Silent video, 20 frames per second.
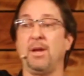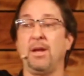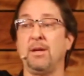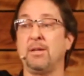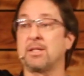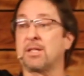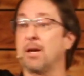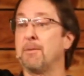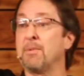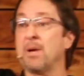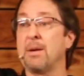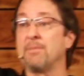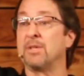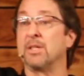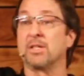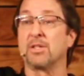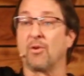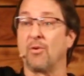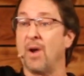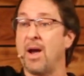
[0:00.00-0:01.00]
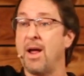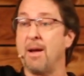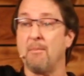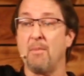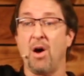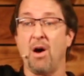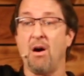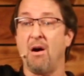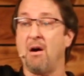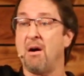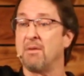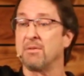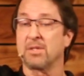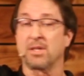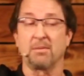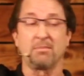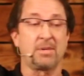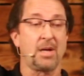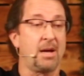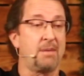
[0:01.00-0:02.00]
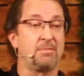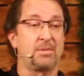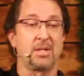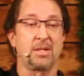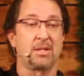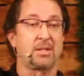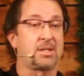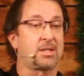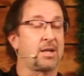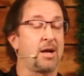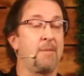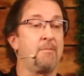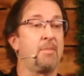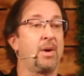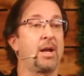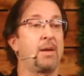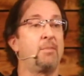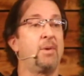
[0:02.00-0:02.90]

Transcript: it, sometimes it's grandma, sometimes it's somebody,